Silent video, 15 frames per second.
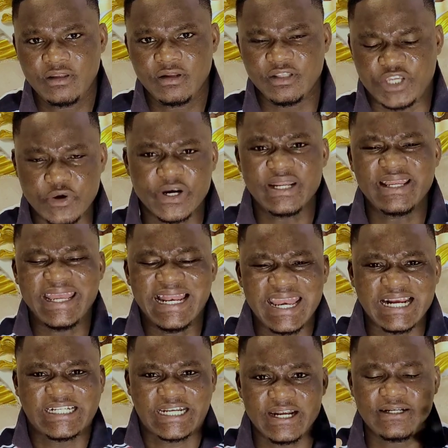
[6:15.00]
During
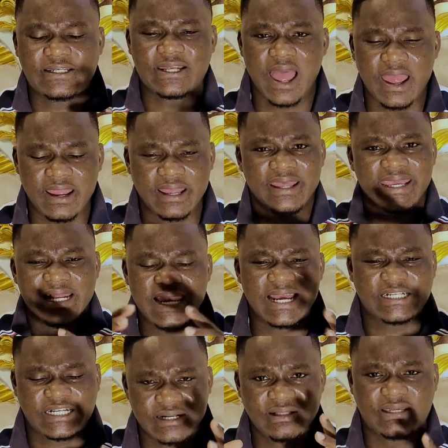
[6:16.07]
election
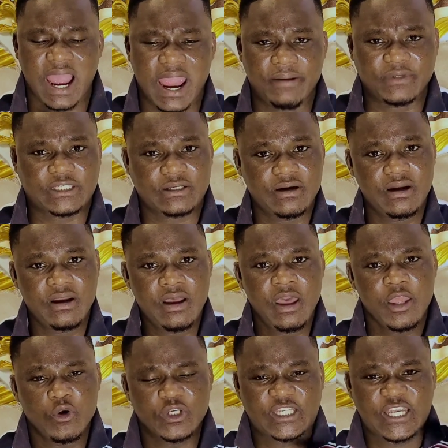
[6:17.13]
times,
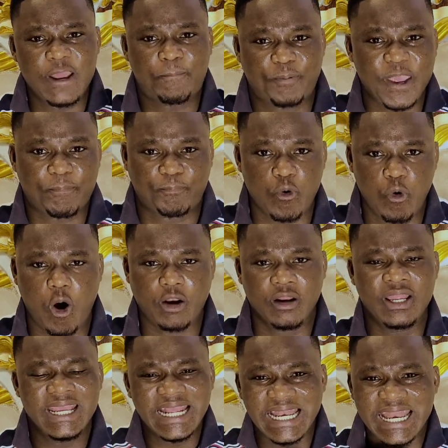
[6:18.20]
you see people
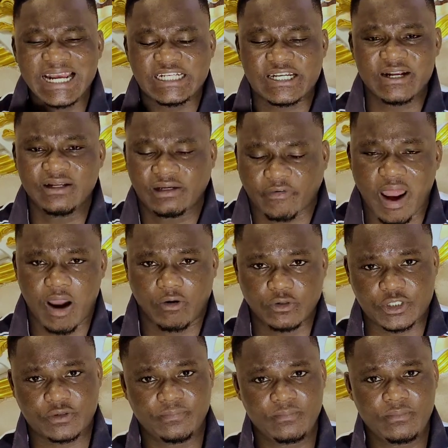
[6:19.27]
on election ground
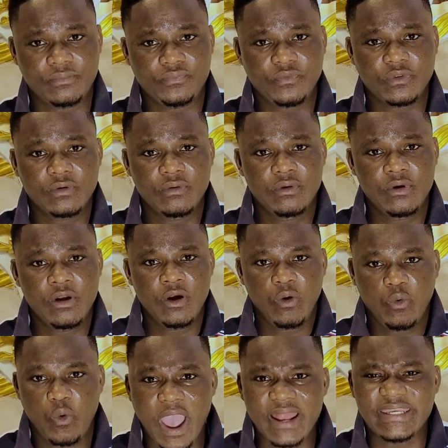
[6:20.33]

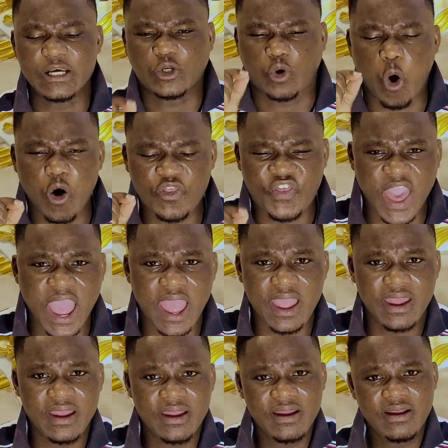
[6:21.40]
where they go
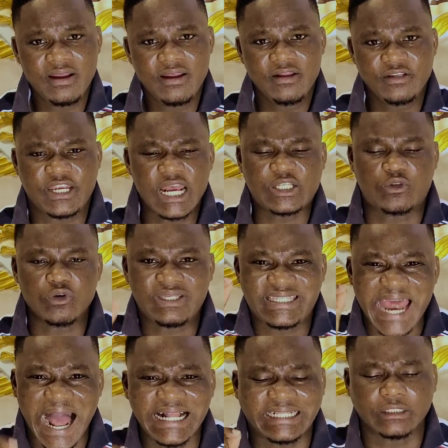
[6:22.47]
there just to
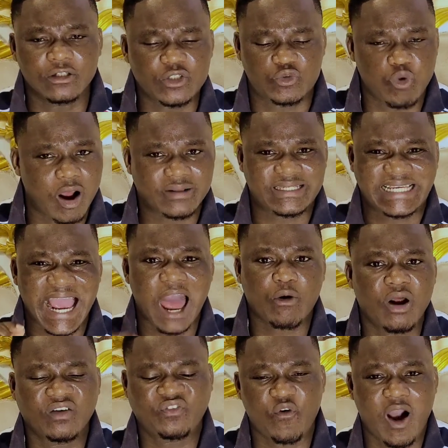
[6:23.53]
dangle what?
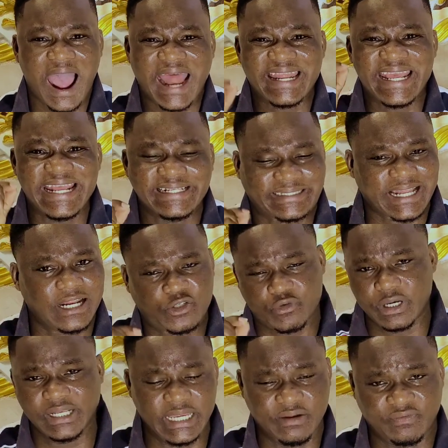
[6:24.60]
Carrot for an instant
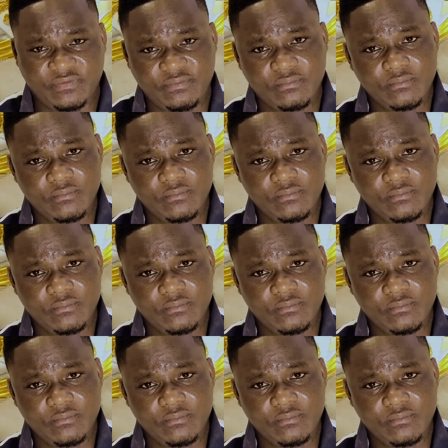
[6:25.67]
relief.